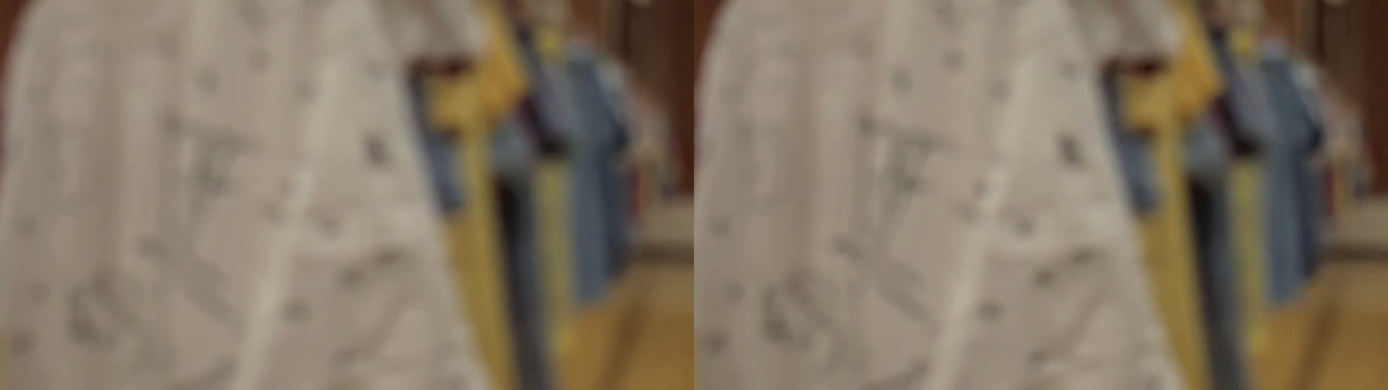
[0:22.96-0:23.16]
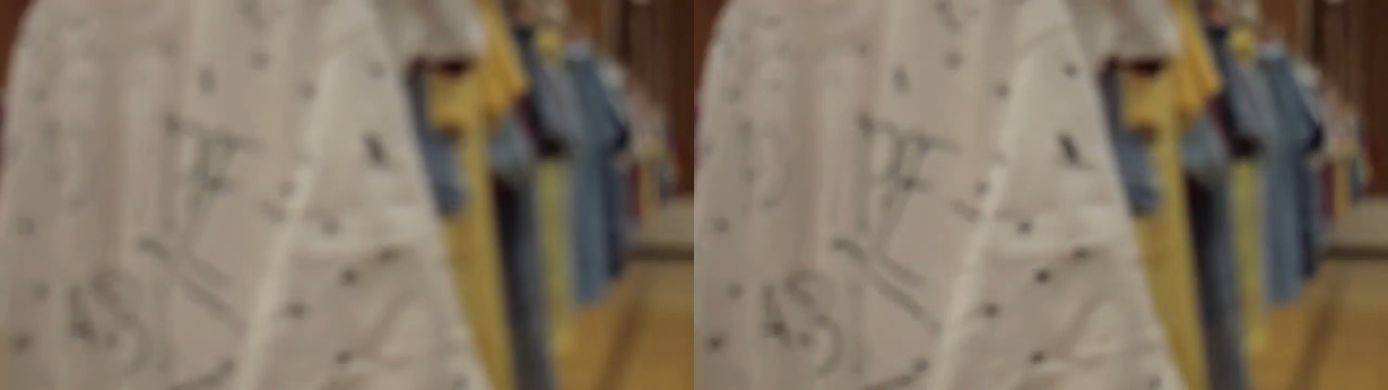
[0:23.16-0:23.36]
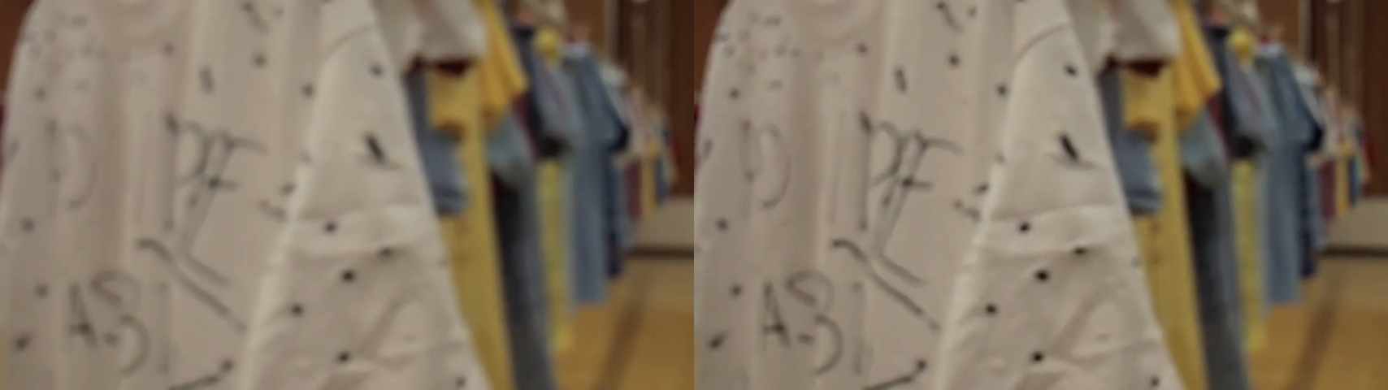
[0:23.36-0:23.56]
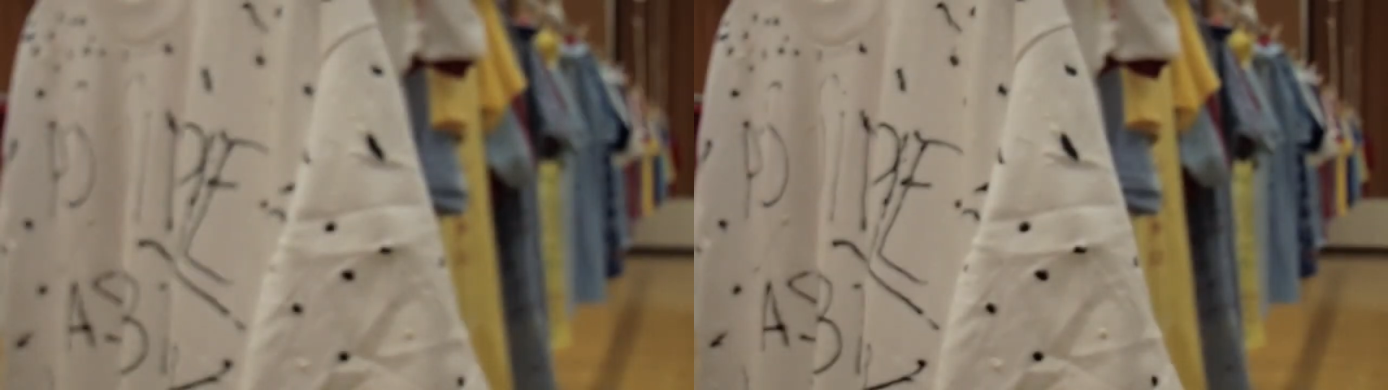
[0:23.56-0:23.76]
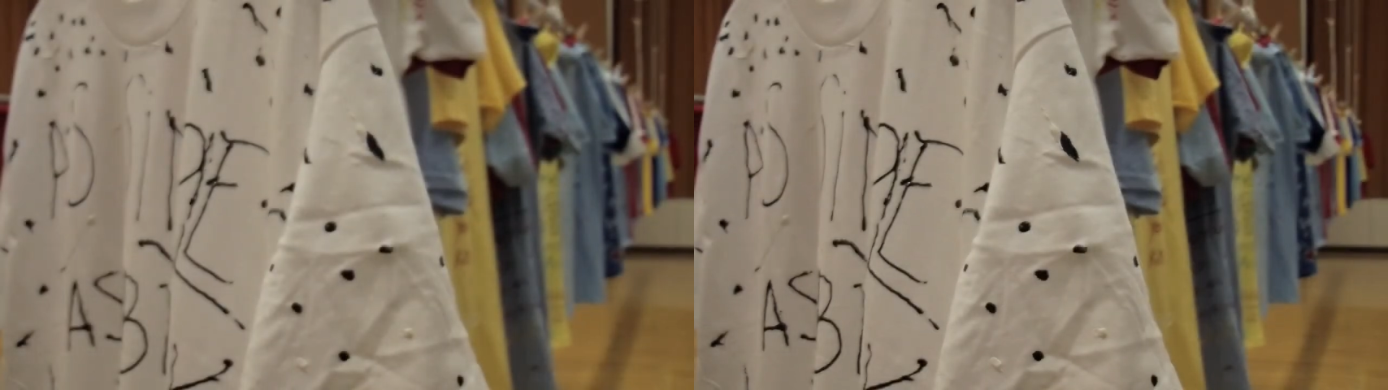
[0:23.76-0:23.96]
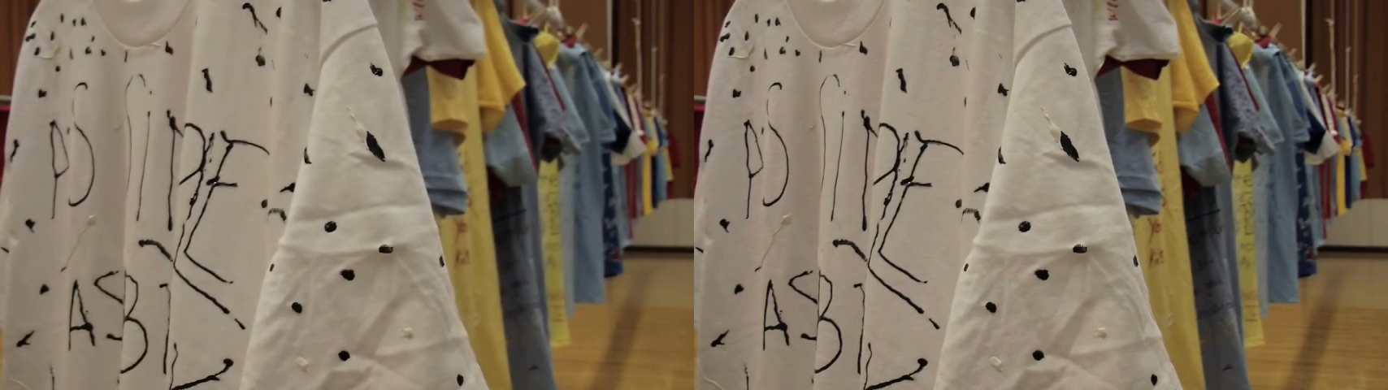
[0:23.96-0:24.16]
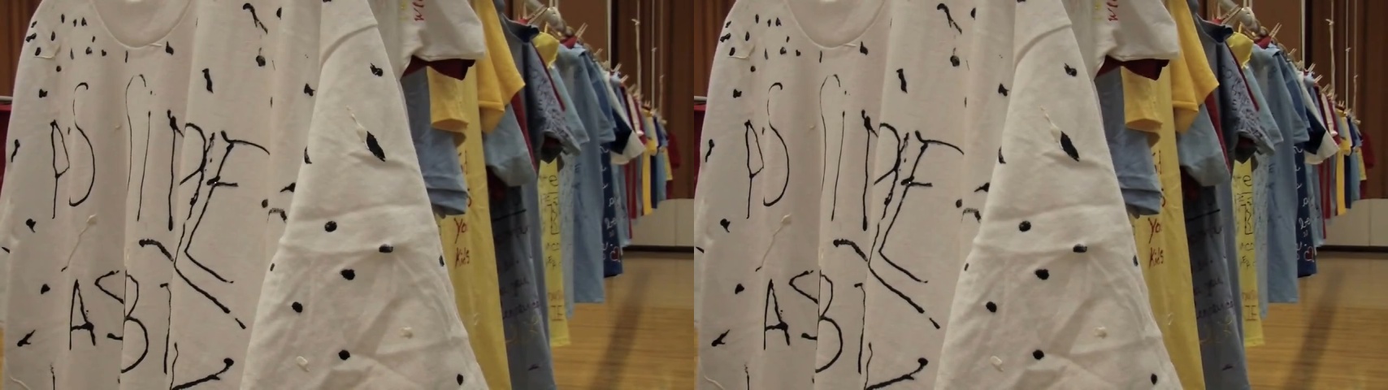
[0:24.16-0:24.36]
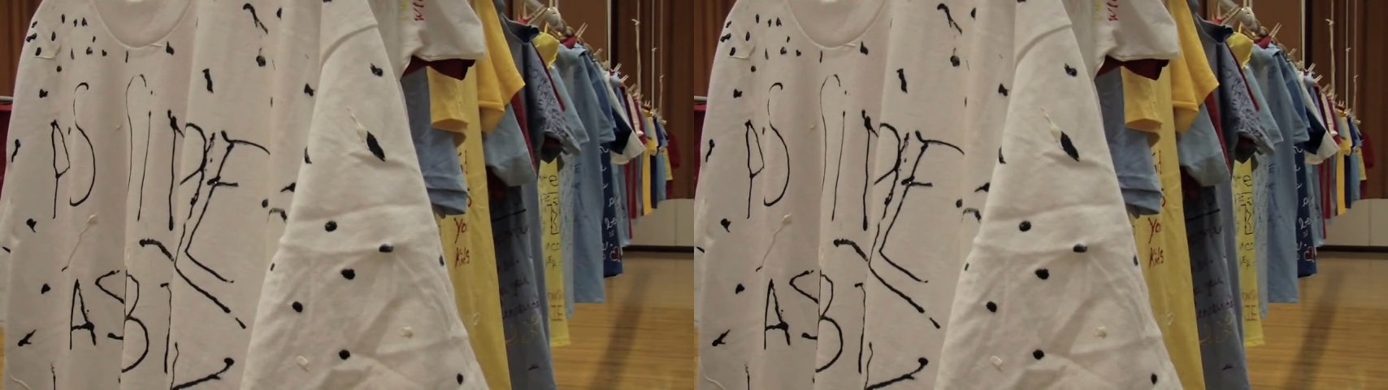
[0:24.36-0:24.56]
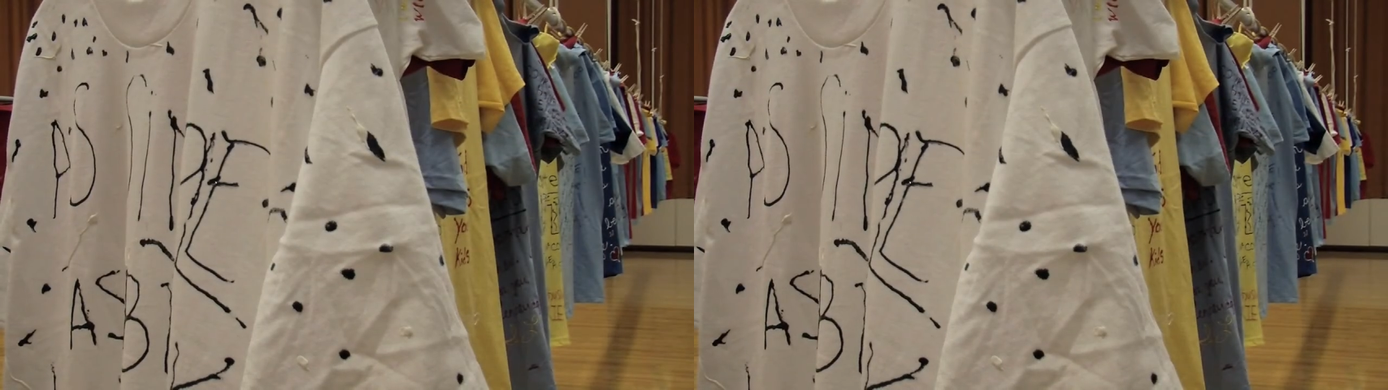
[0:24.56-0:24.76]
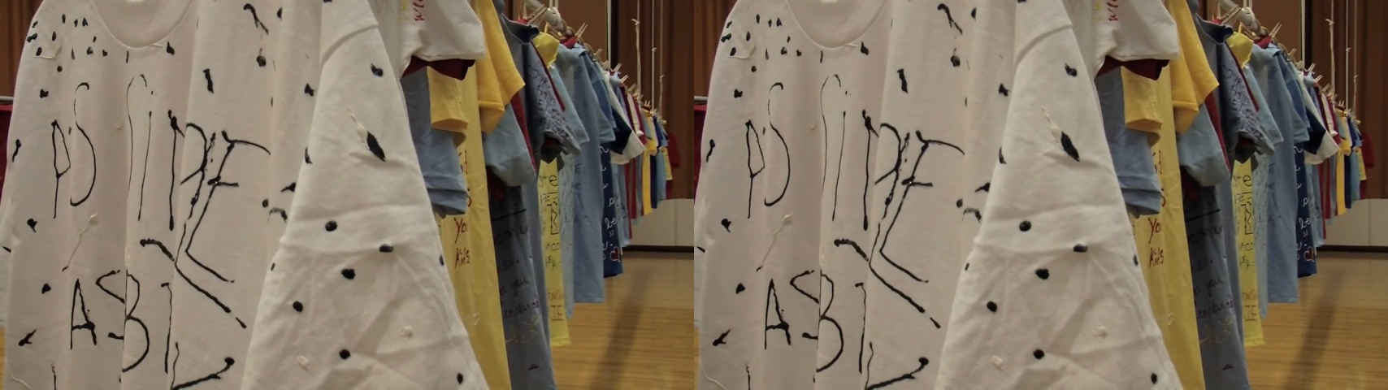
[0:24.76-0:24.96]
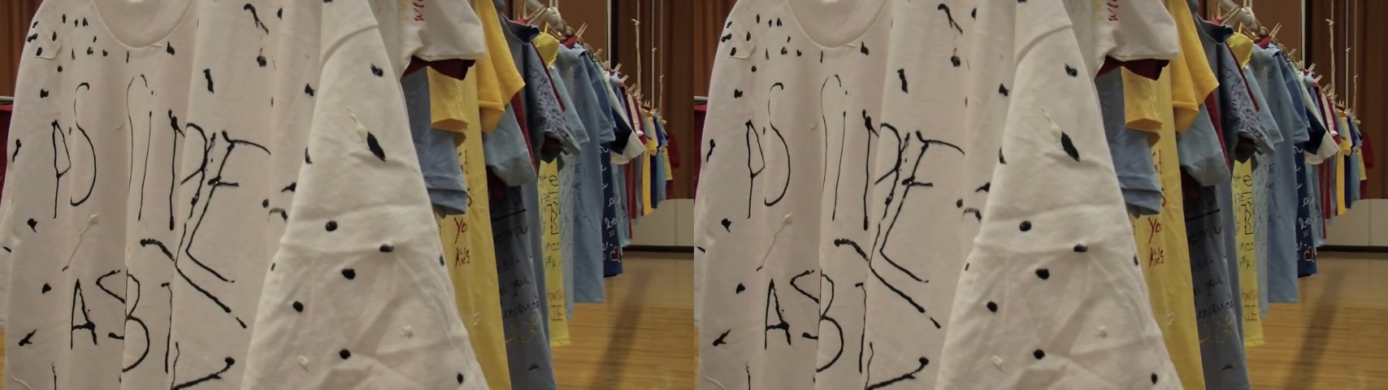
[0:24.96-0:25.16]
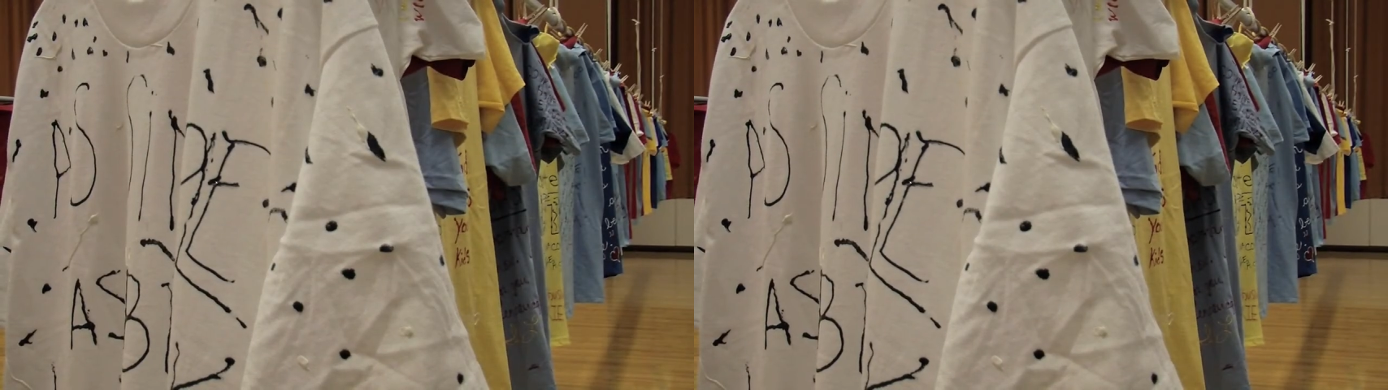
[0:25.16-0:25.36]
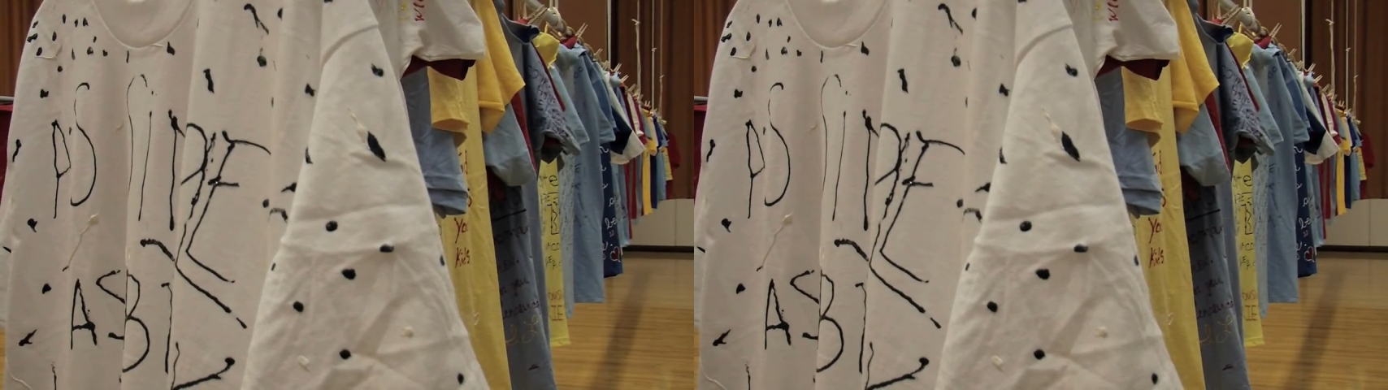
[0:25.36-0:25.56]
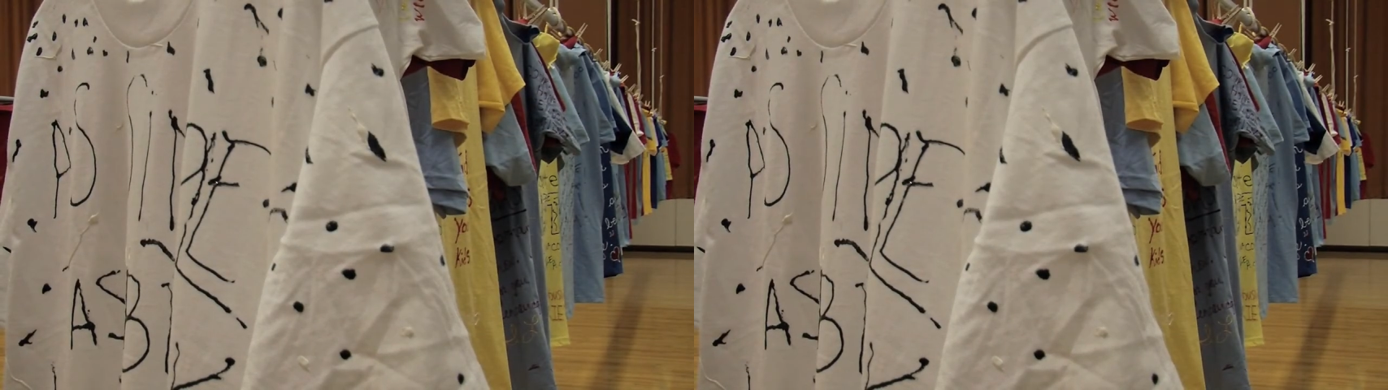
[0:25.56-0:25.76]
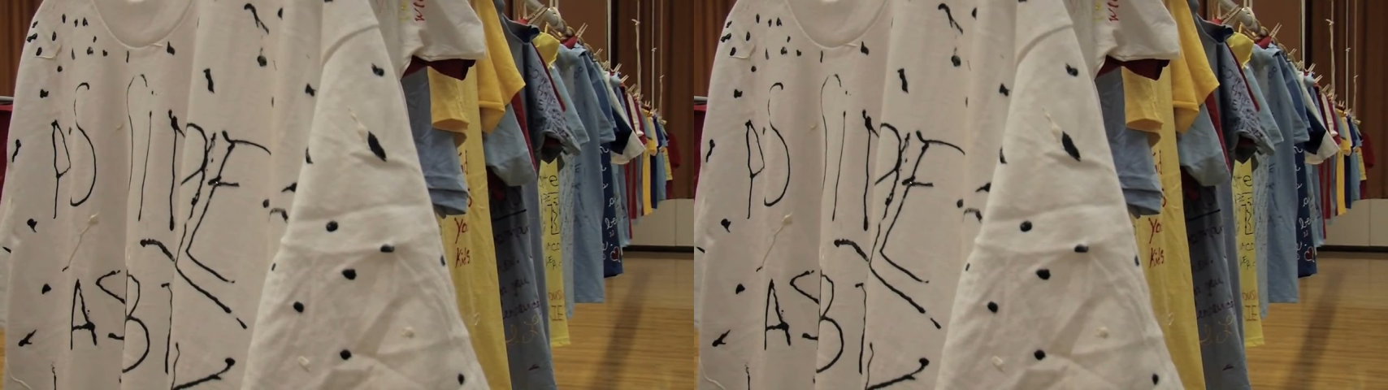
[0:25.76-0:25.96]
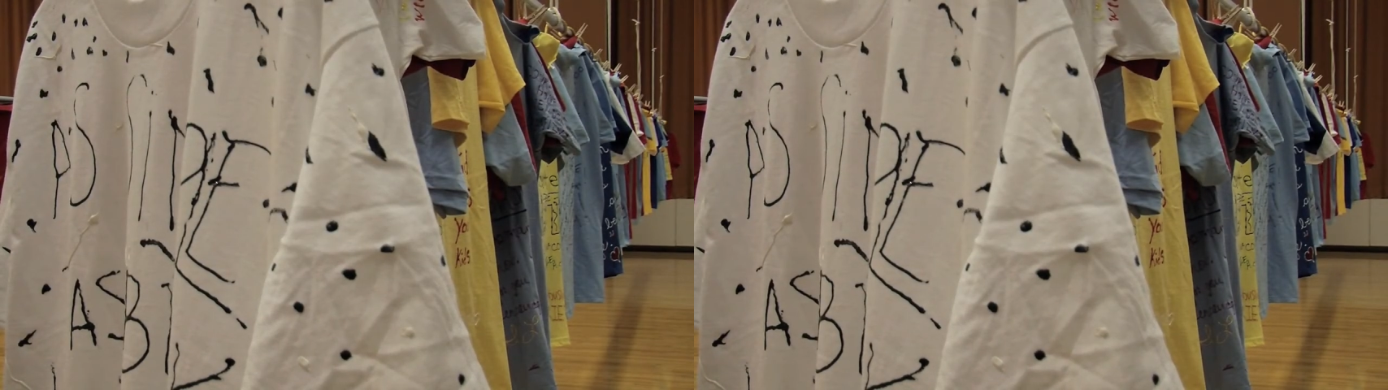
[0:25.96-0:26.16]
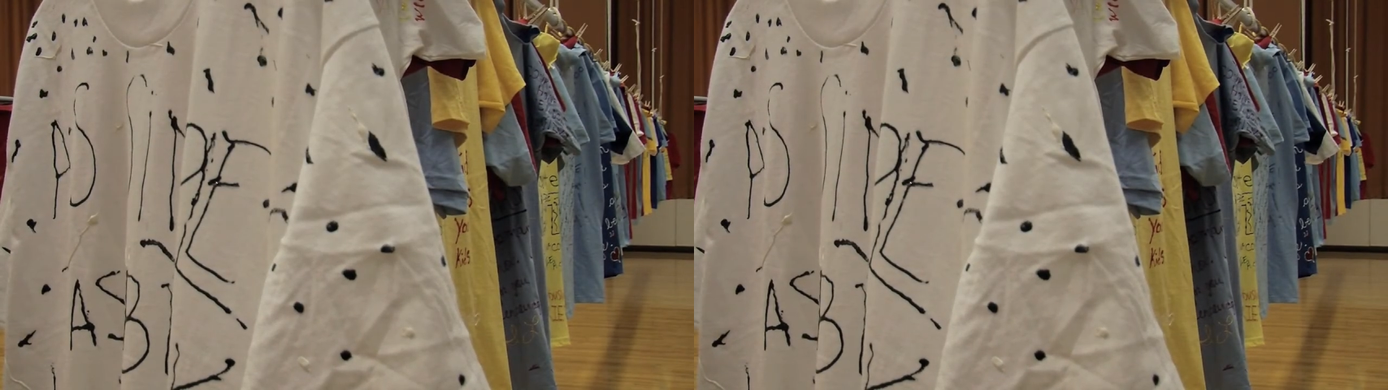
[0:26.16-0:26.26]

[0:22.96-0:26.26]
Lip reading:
Nobody's mouth can be seen.